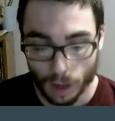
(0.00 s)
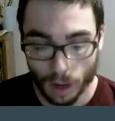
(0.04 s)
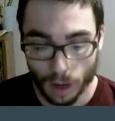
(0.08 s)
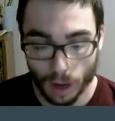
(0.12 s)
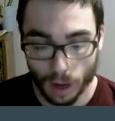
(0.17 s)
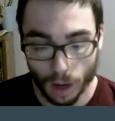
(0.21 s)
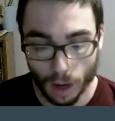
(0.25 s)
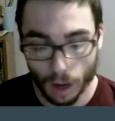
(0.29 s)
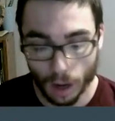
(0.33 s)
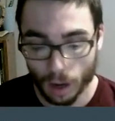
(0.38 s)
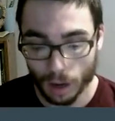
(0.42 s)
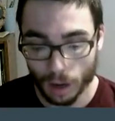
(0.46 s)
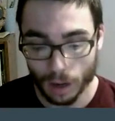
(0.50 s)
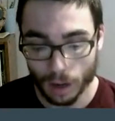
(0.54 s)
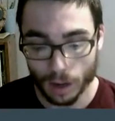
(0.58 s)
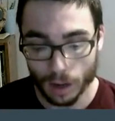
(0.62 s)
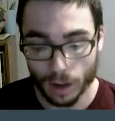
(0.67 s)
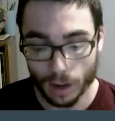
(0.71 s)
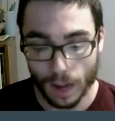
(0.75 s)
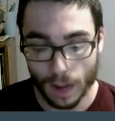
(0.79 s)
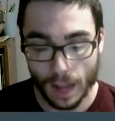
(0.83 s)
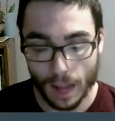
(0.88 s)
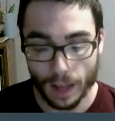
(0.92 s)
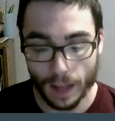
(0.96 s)

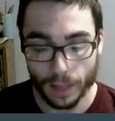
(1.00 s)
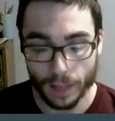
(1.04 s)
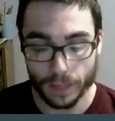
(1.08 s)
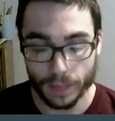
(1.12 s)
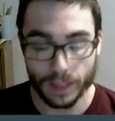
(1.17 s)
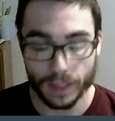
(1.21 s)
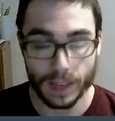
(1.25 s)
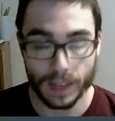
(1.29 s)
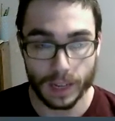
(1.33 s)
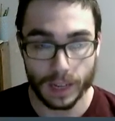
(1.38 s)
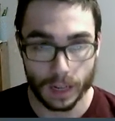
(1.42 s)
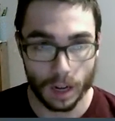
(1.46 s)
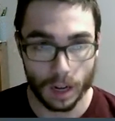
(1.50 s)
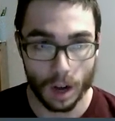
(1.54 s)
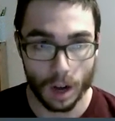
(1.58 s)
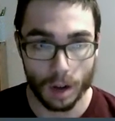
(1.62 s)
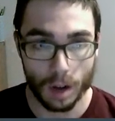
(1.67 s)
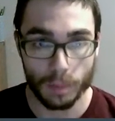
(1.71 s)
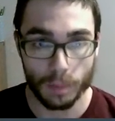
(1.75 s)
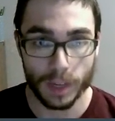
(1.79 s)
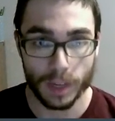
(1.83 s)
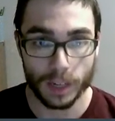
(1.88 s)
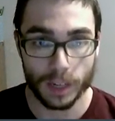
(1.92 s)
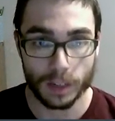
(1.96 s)
are the
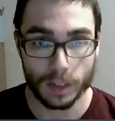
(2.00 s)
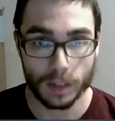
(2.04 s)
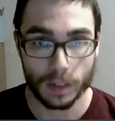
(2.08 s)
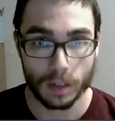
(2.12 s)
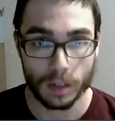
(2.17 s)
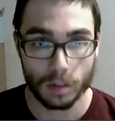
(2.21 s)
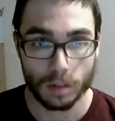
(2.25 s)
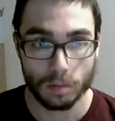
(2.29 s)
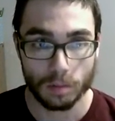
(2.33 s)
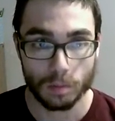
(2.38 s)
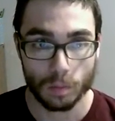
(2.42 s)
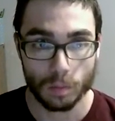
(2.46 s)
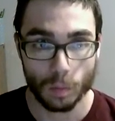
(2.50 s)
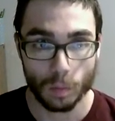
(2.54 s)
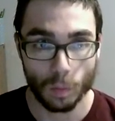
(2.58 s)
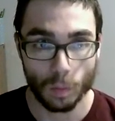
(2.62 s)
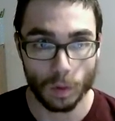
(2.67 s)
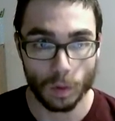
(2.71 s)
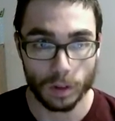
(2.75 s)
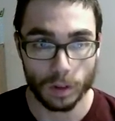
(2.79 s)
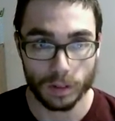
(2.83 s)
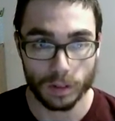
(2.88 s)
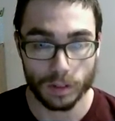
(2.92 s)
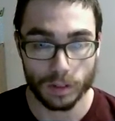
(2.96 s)
common
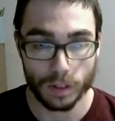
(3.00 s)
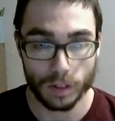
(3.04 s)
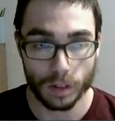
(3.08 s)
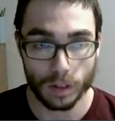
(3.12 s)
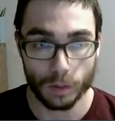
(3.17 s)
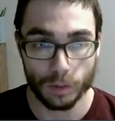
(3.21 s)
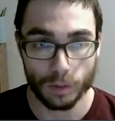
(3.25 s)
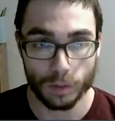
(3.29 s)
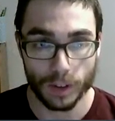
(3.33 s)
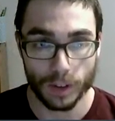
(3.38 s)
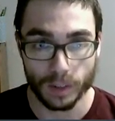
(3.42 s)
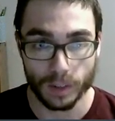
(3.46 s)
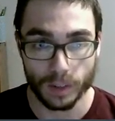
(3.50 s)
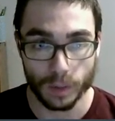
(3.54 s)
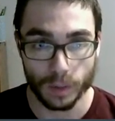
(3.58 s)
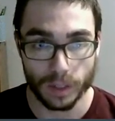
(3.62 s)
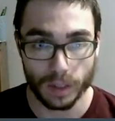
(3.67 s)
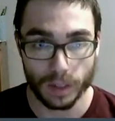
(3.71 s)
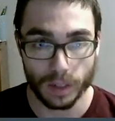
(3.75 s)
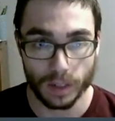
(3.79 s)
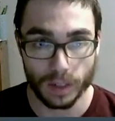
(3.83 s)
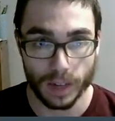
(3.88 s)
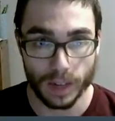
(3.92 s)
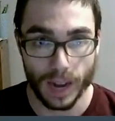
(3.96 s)
ones that you find
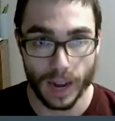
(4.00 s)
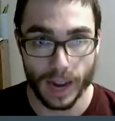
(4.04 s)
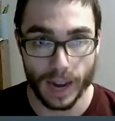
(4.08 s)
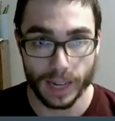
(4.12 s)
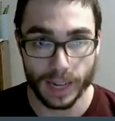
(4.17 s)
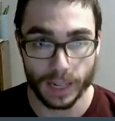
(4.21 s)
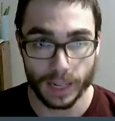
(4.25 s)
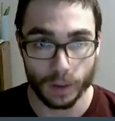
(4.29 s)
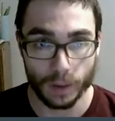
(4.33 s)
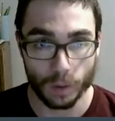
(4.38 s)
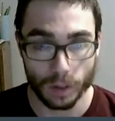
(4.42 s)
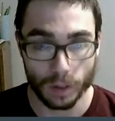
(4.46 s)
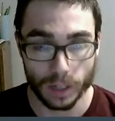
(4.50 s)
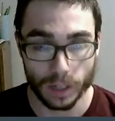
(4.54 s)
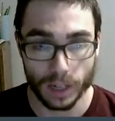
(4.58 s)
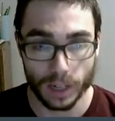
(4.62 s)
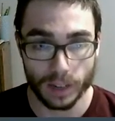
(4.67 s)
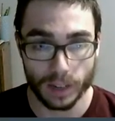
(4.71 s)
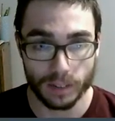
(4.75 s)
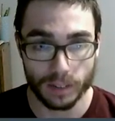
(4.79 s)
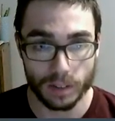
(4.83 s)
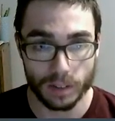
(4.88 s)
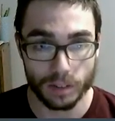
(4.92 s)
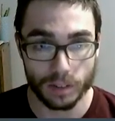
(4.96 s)
within any
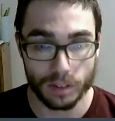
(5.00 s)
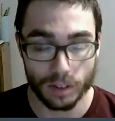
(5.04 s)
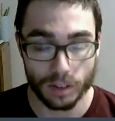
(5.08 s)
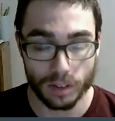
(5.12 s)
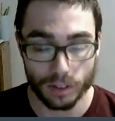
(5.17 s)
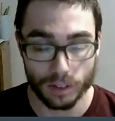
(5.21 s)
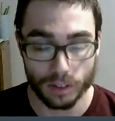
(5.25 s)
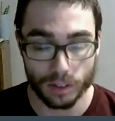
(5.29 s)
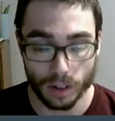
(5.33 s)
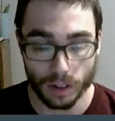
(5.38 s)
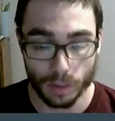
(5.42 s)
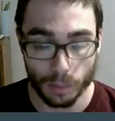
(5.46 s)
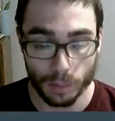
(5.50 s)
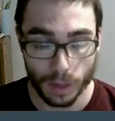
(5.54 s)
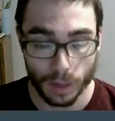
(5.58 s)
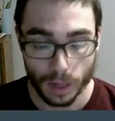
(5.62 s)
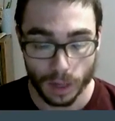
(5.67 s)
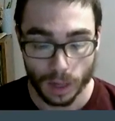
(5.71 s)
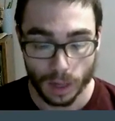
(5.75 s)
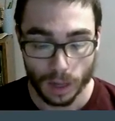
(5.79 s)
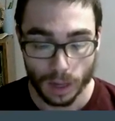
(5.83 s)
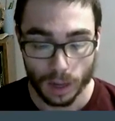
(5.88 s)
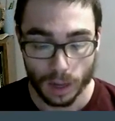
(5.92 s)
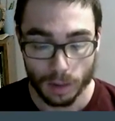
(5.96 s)
organizing system:
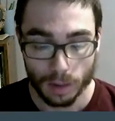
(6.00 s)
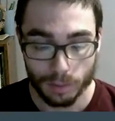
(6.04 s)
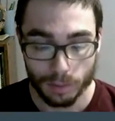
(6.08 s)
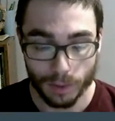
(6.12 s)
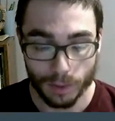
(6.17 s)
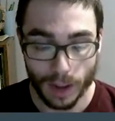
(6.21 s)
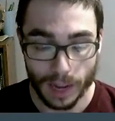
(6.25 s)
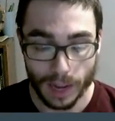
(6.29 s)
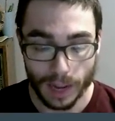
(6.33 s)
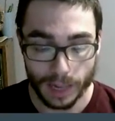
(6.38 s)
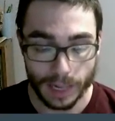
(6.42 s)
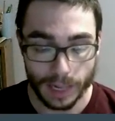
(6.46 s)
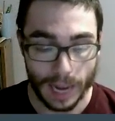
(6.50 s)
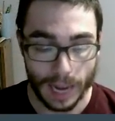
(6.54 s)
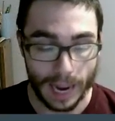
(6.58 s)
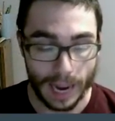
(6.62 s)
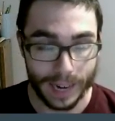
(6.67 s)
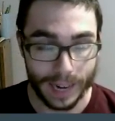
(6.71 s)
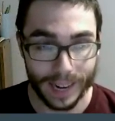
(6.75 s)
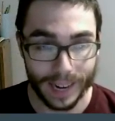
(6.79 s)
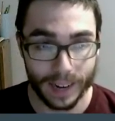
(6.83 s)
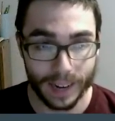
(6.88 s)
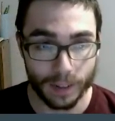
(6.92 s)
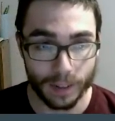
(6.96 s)
find,
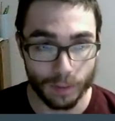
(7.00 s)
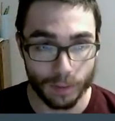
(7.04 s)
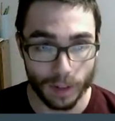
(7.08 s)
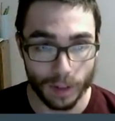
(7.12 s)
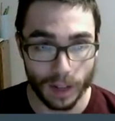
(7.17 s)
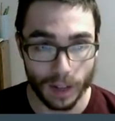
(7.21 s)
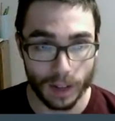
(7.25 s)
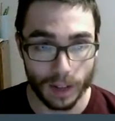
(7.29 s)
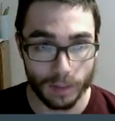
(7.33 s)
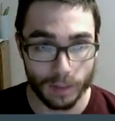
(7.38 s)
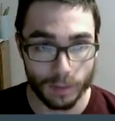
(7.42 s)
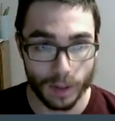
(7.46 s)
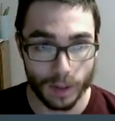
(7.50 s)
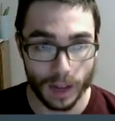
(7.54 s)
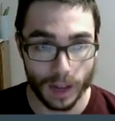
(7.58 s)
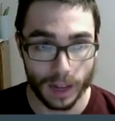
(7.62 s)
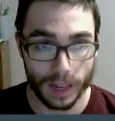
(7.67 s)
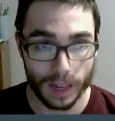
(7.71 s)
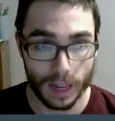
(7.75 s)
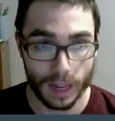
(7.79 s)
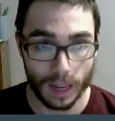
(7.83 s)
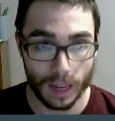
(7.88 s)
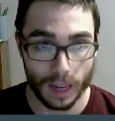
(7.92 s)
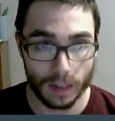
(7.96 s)

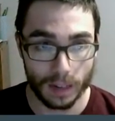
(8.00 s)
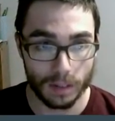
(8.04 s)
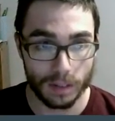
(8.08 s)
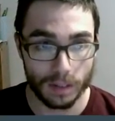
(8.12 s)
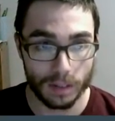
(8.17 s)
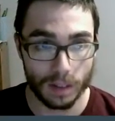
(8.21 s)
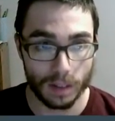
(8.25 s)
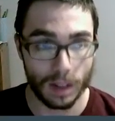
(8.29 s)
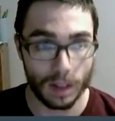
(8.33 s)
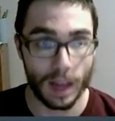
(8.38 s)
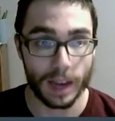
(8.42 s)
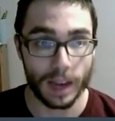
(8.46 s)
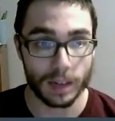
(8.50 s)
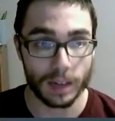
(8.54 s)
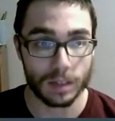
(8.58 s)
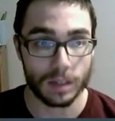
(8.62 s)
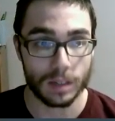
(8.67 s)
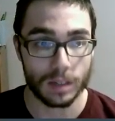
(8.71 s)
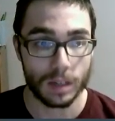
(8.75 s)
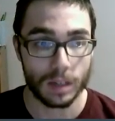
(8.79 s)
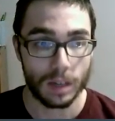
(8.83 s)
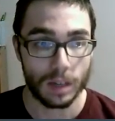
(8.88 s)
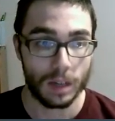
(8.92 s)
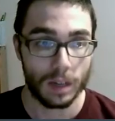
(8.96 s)
identify, and
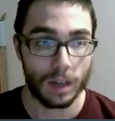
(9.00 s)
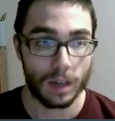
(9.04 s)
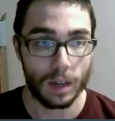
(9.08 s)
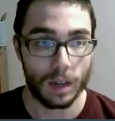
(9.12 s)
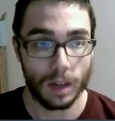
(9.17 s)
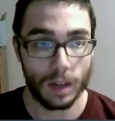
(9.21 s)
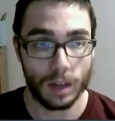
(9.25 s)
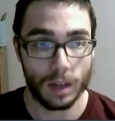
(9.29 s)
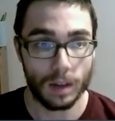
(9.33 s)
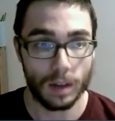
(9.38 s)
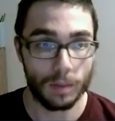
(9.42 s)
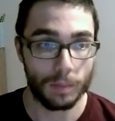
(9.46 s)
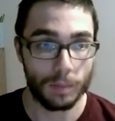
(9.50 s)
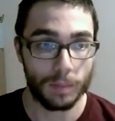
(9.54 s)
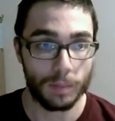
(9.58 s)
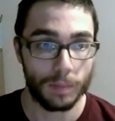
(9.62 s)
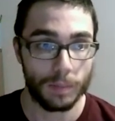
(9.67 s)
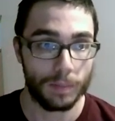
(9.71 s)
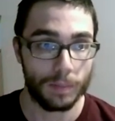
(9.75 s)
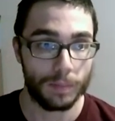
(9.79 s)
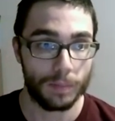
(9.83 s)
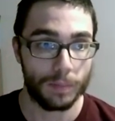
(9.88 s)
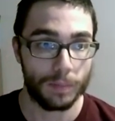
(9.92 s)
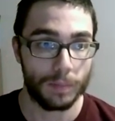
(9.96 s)
select.
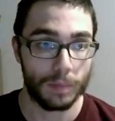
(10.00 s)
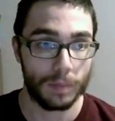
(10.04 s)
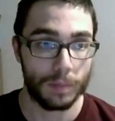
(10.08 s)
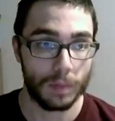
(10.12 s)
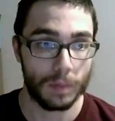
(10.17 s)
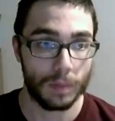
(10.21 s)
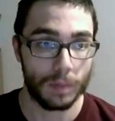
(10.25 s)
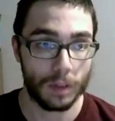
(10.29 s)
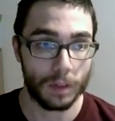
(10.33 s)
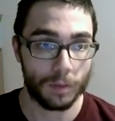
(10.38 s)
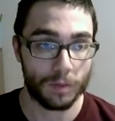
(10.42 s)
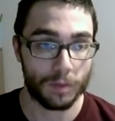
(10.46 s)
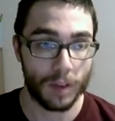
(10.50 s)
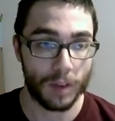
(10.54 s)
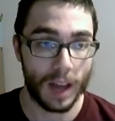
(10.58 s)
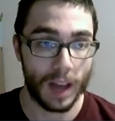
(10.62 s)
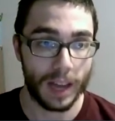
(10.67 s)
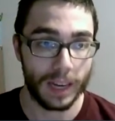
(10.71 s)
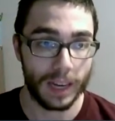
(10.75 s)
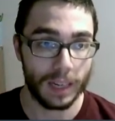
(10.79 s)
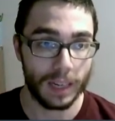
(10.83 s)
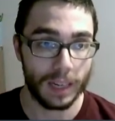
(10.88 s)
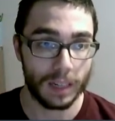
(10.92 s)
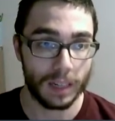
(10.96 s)
The
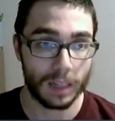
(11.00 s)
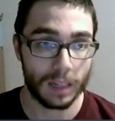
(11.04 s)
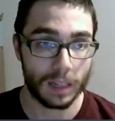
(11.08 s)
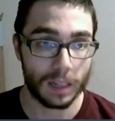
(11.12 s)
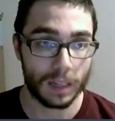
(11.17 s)
find